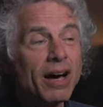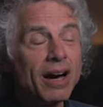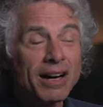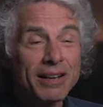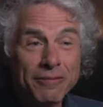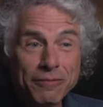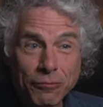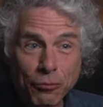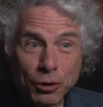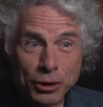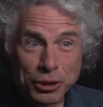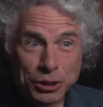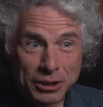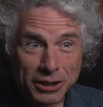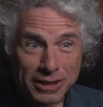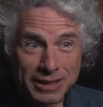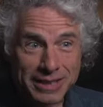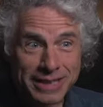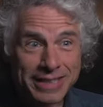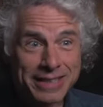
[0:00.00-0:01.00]

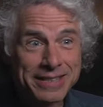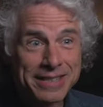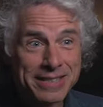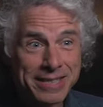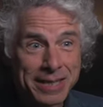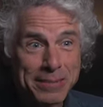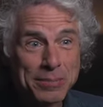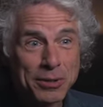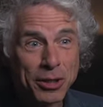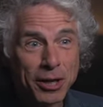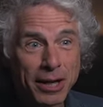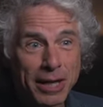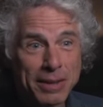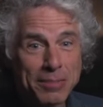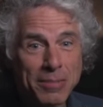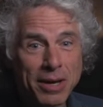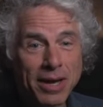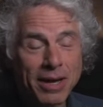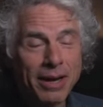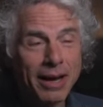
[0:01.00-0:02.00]
Unfortunately, at the same time,